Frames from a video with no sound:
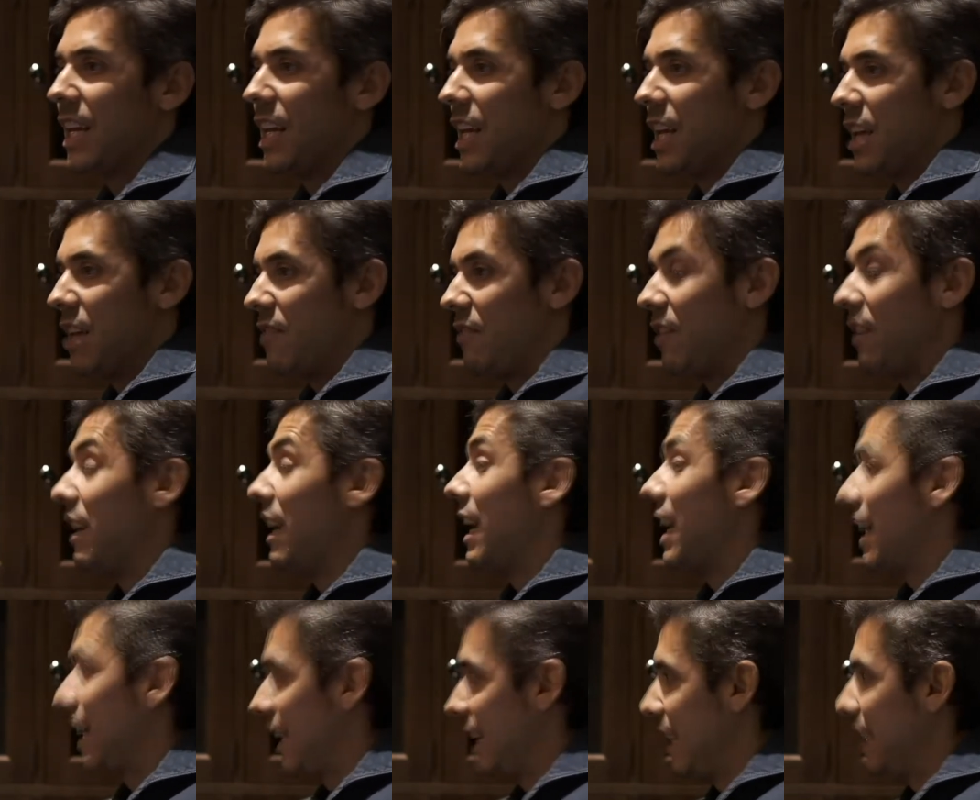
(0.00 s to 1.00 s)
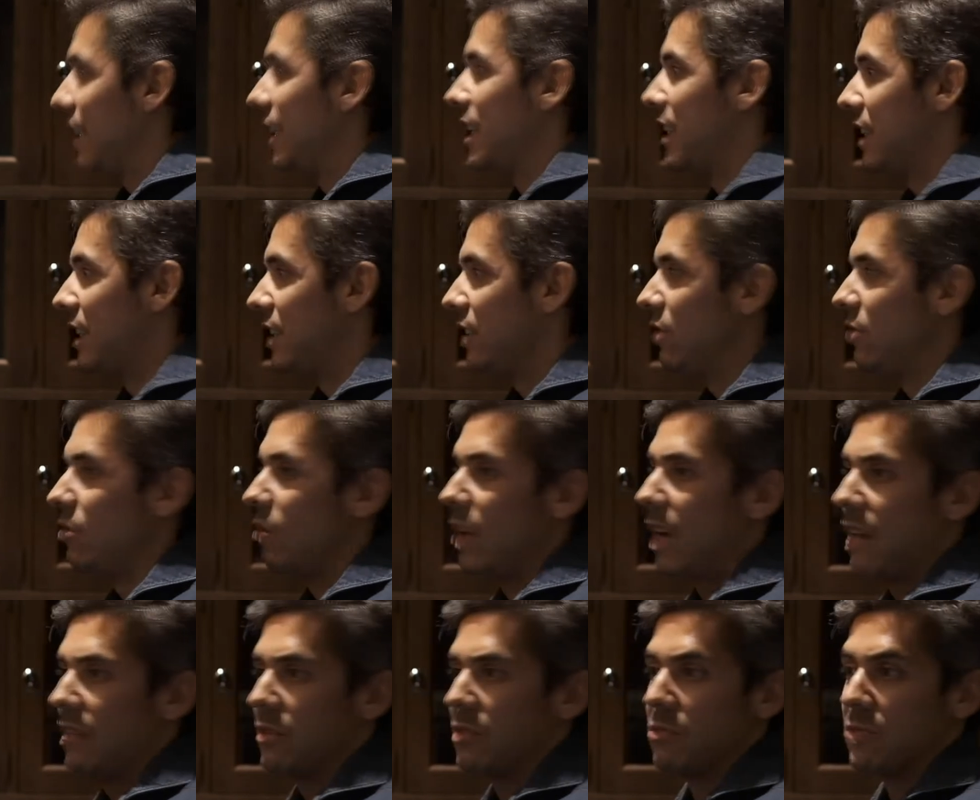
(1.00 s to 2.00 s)
very lucky
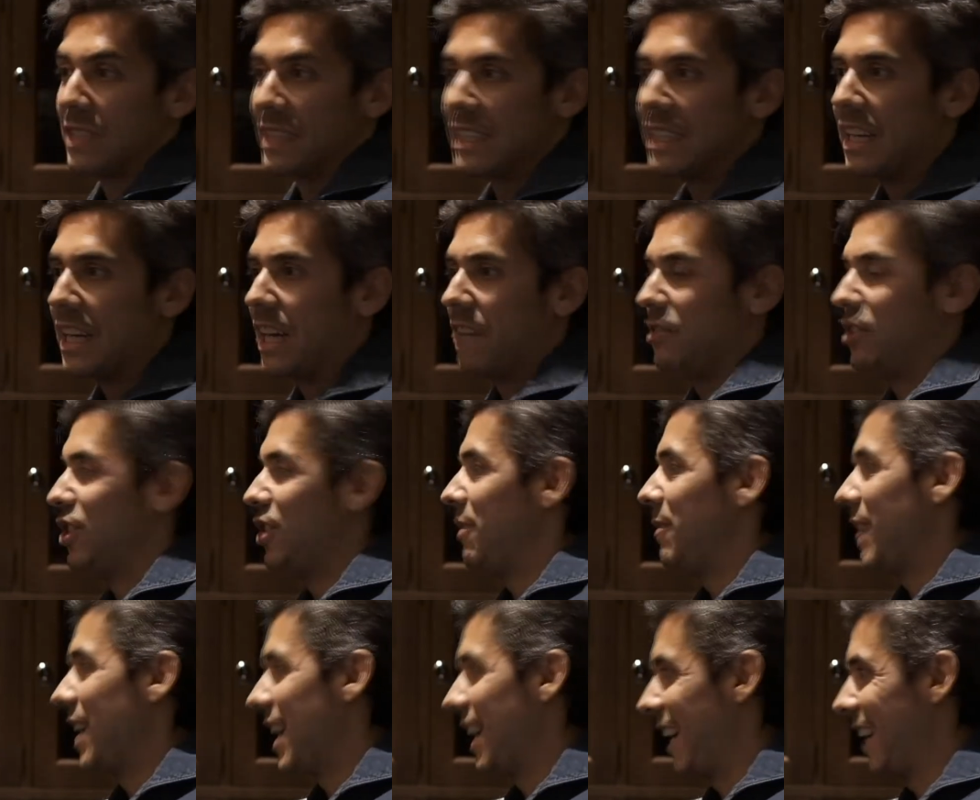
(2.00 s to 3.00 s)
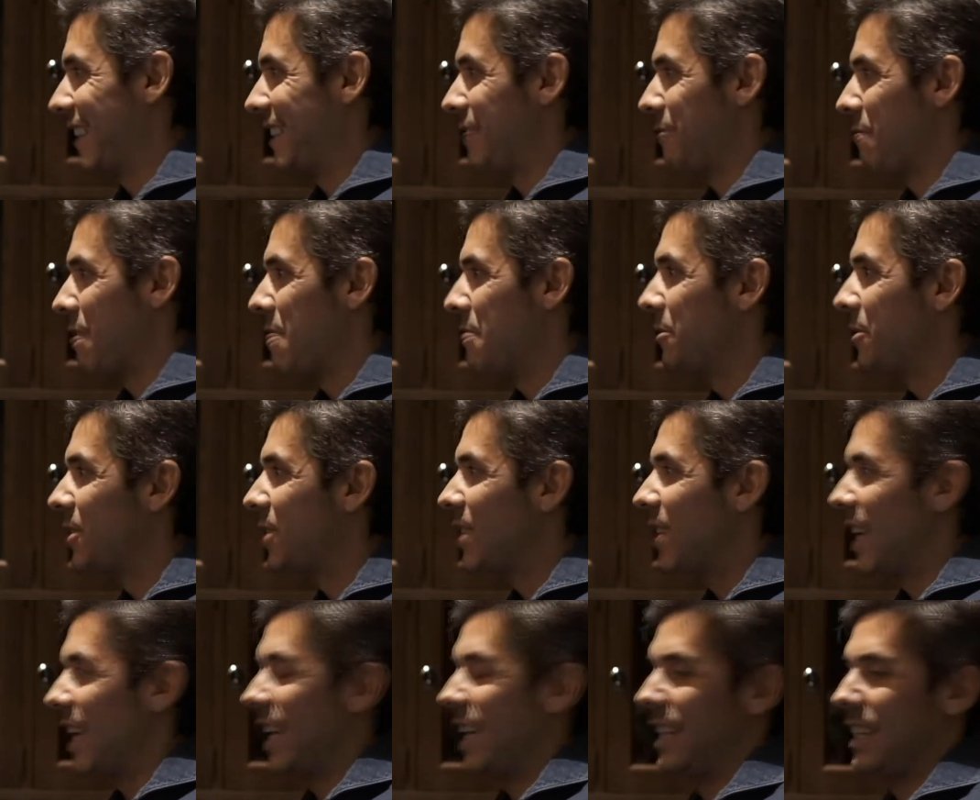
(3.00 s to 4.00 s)
to still have Jeremy Hackett around,
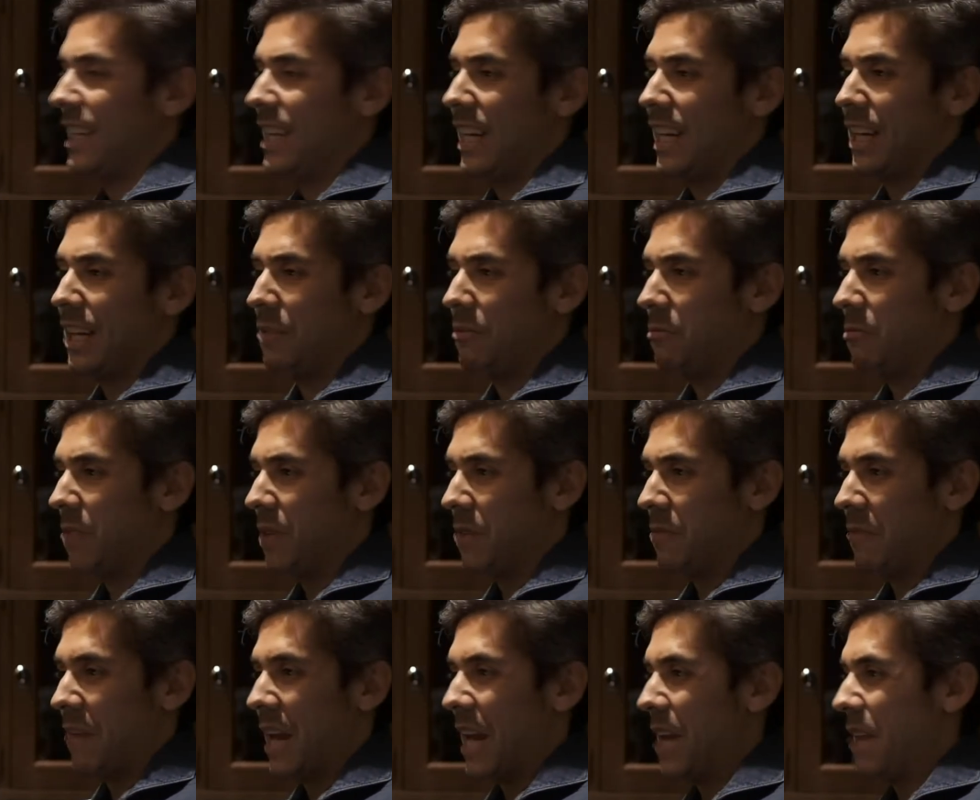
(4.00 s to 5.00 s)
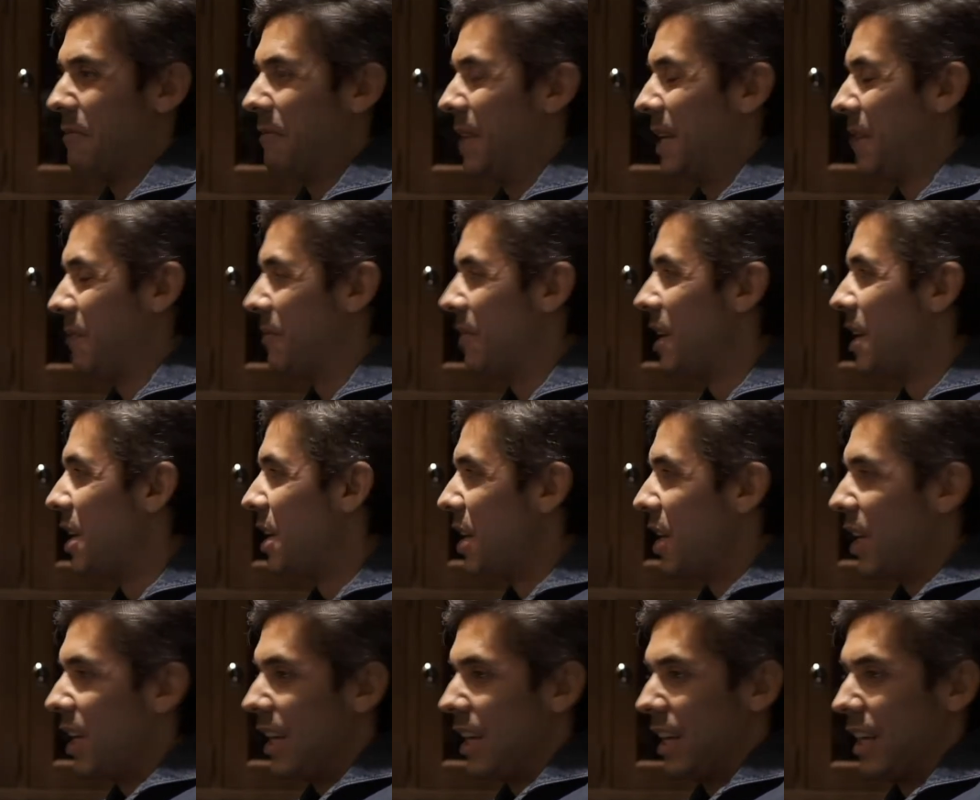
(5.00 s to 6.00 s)
and we rely on him
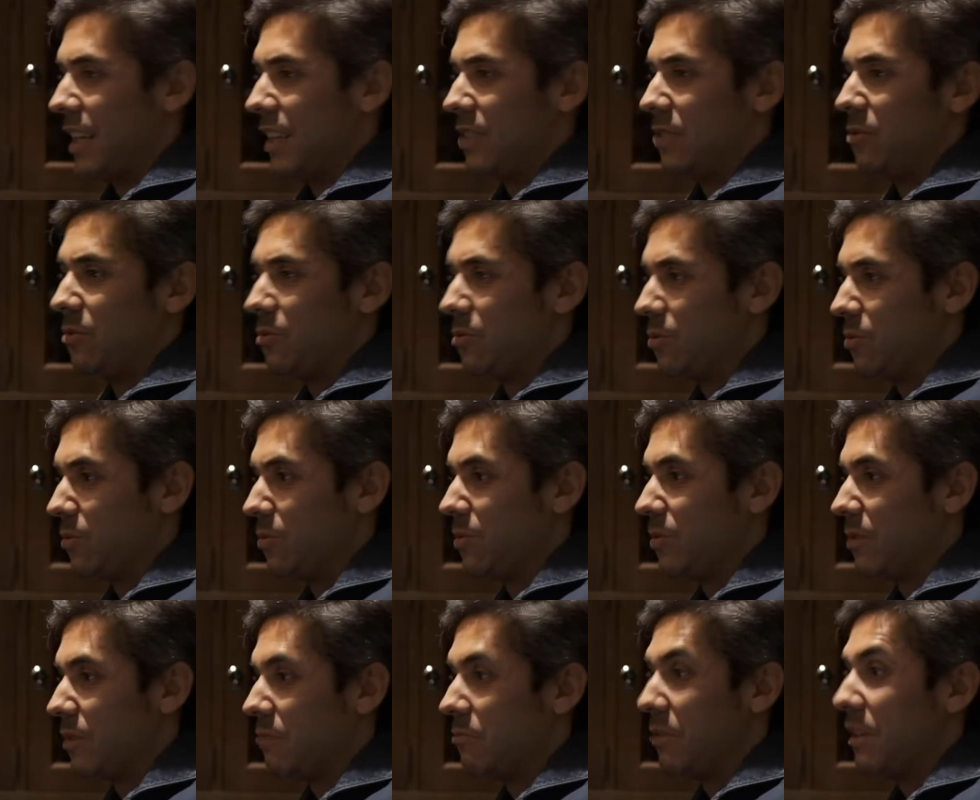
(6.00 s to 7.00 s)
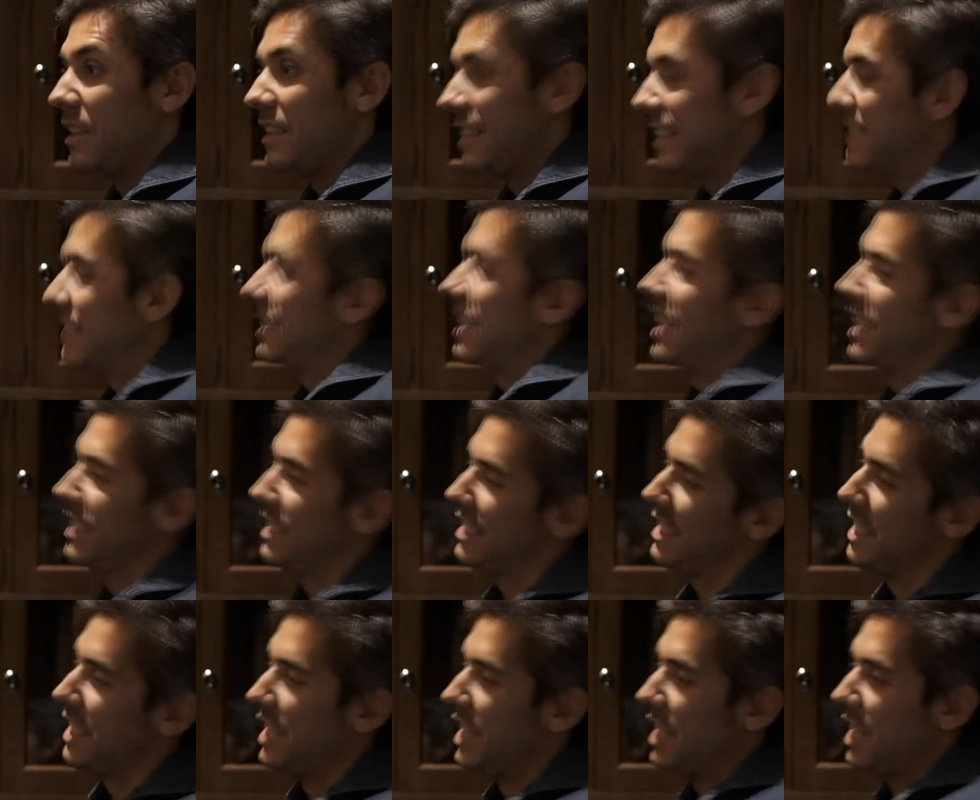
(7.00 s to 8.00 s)
to really dictate
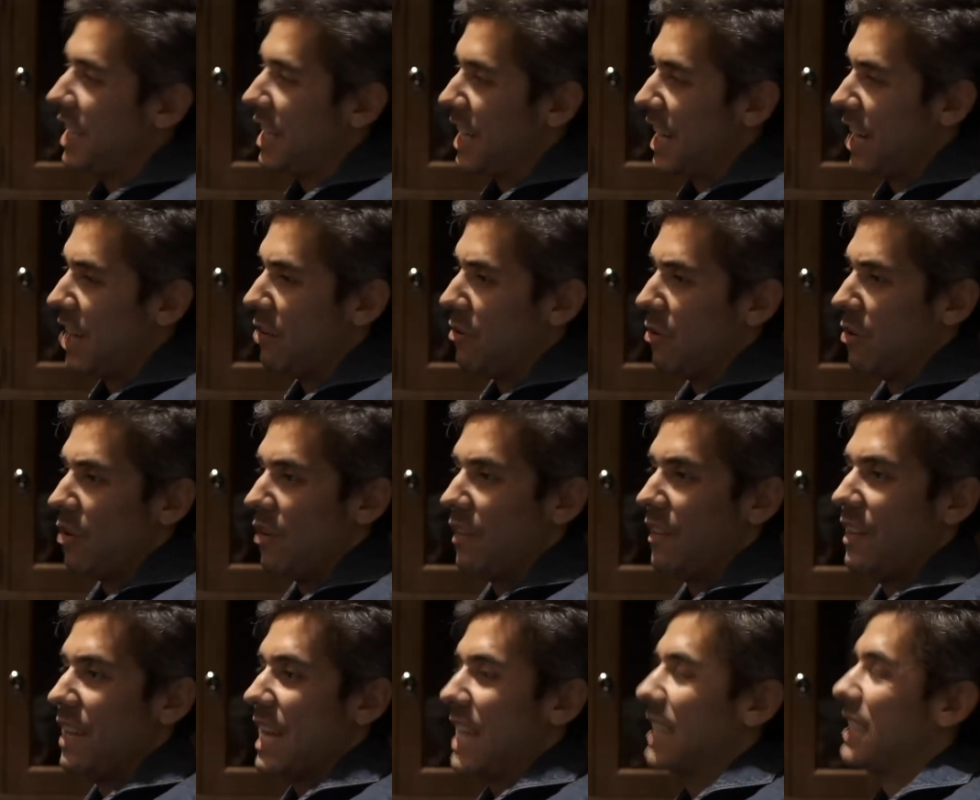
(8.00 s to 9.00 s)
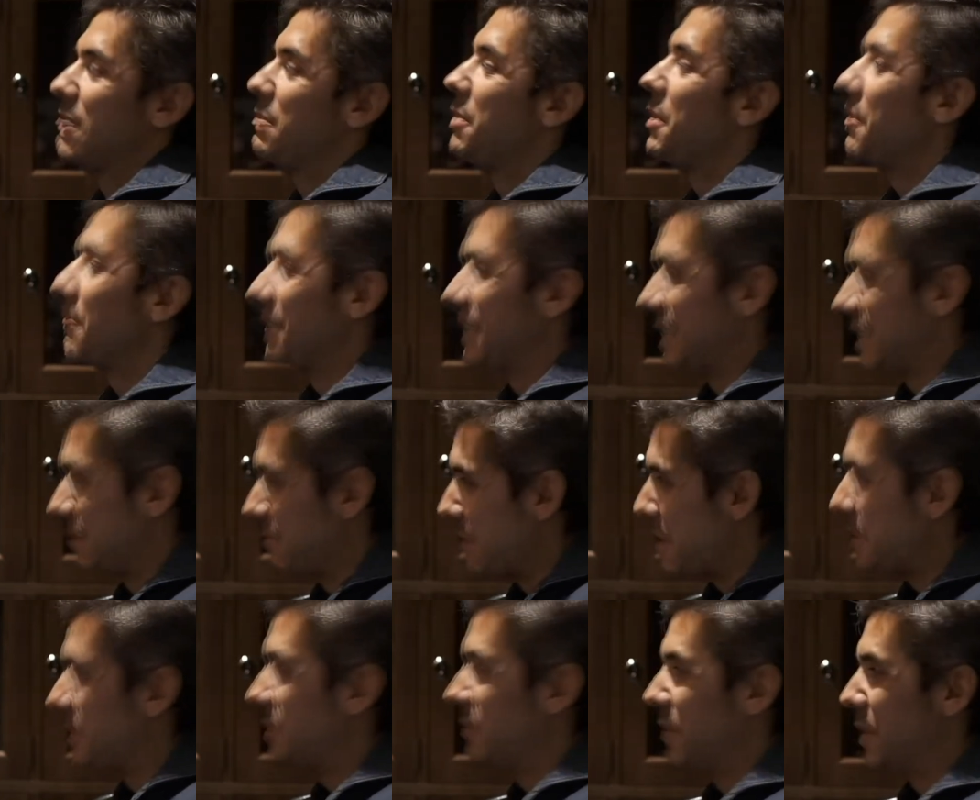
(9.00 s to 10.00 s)
how the brand
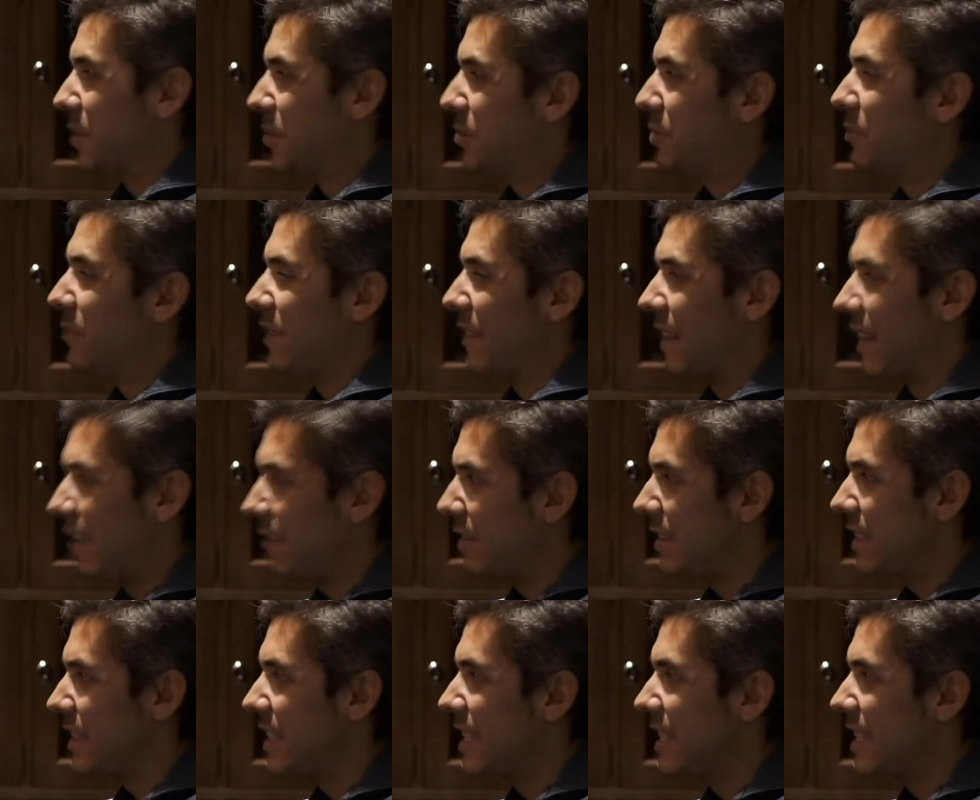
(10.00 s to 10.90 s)
experience should be delivered.